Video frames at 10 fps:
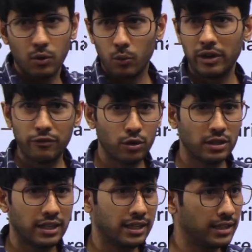
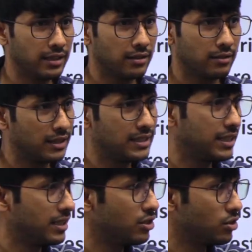1/4 here, one
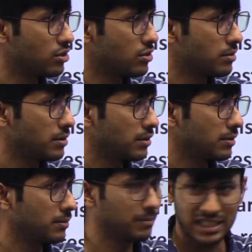sentence,
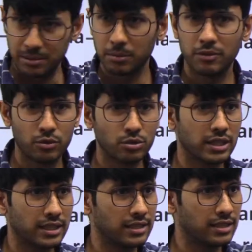maximum of 2
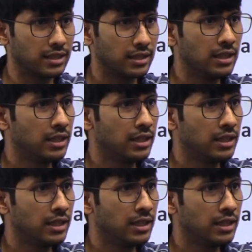sentences here.